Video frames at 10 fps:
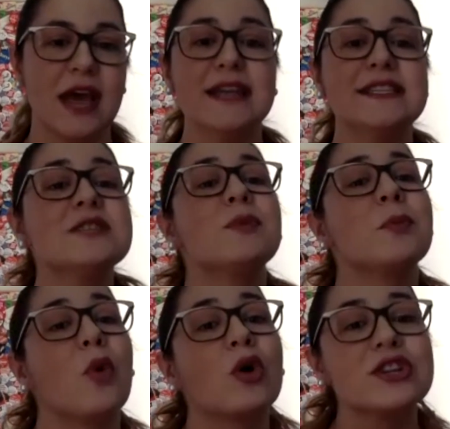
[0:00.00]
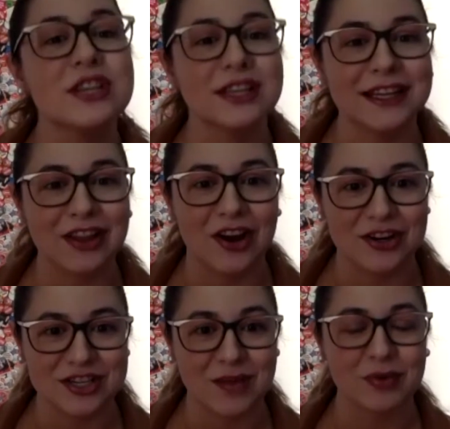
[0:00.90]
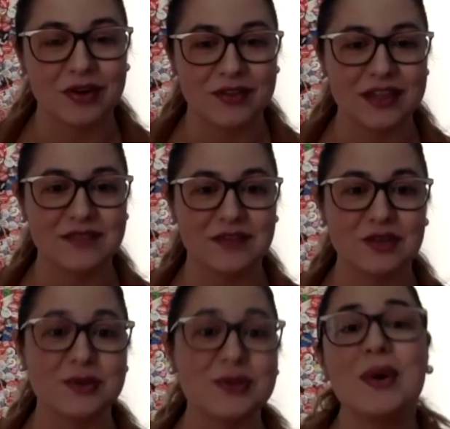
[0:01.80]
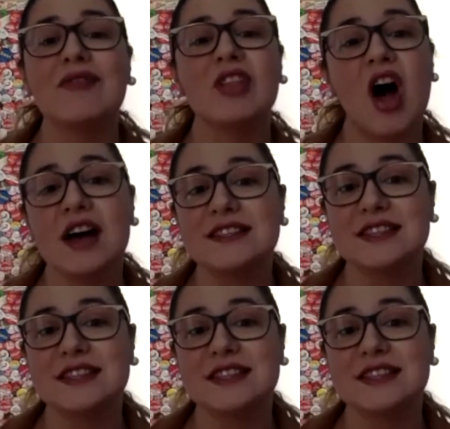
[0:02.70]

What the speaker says: a disproportionately large number of the individuals who have lost